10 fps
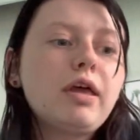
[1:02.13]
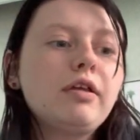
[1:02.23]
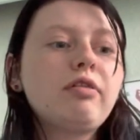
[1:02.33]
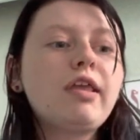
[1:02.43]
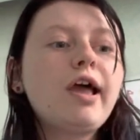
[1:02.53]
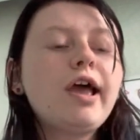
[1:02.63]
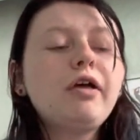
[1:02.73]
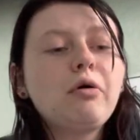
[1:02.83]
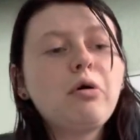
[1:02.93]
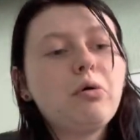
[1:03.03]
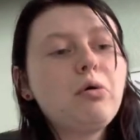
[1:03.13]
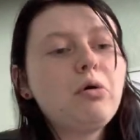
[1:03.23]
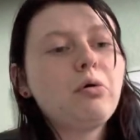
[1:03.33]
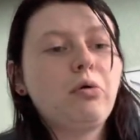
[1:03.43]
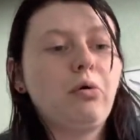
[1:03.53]
Messiah, oh,
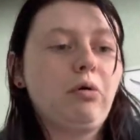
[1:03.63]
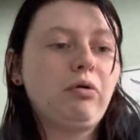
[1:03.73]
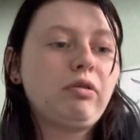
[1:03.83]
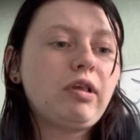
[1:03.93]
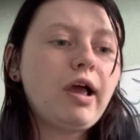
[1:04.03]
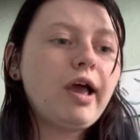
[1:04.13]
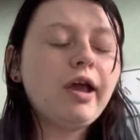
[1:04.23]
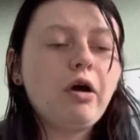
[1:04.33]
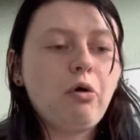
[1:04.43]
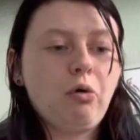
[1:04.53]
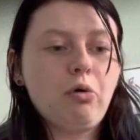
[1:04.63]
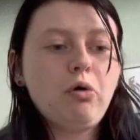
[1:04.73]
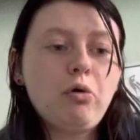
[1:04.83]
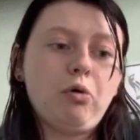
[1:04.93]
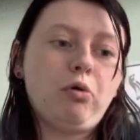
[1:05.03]
oh, Messiah, oh.
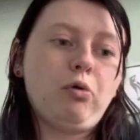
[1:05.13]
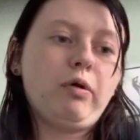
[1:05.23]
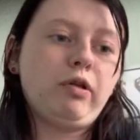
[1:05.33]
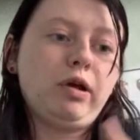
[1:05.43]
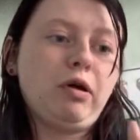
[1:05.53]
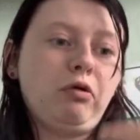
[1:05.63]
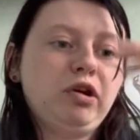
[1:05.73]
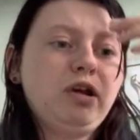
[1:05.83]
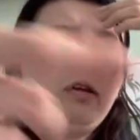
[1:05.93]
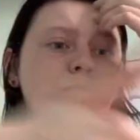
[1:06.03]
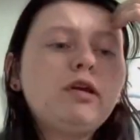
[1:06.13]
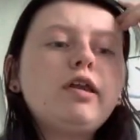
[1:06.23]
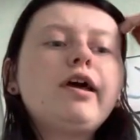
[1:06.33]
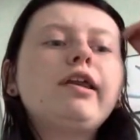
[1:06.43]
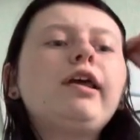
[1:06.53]
oh, oh, oh, yo, yo, turn um, the
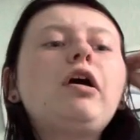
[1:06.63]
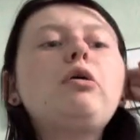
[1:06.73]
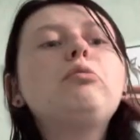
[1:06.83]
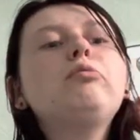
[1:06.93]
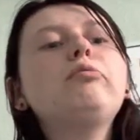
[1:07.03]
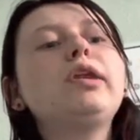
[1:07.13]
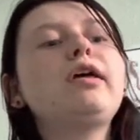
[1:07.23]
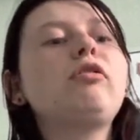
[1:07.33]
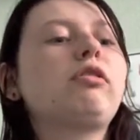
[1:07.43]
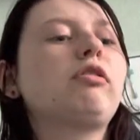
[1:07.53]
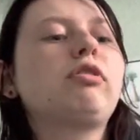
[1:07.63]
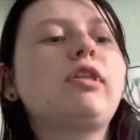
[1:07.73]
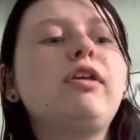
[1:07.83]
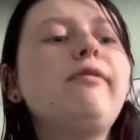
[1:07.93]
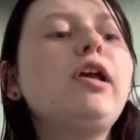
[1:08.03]
lady on, um, blows the
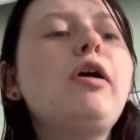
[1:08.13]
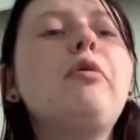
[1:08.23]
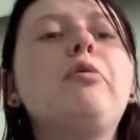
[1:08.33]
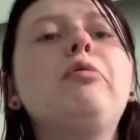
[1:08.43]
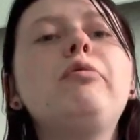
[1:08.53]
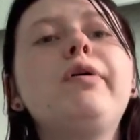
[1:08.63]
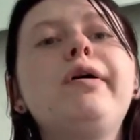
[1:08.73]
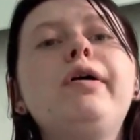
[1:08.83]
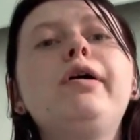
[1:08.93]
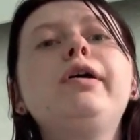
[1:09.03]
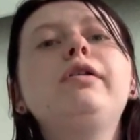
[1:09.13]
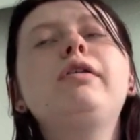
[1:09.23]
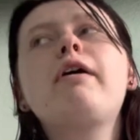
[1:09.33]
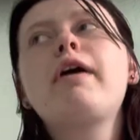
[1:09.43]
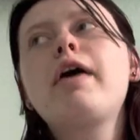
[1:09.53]
stereo right
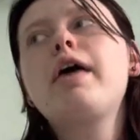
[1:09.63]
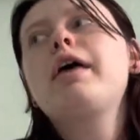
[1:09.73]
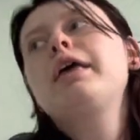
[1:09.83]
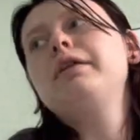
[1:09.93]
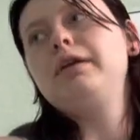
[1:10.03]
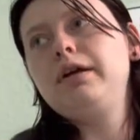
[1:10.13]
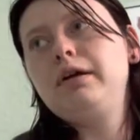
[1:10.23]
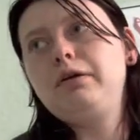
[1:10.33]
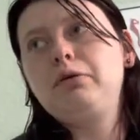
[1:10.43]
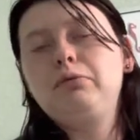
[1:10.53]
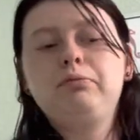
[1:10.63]
now.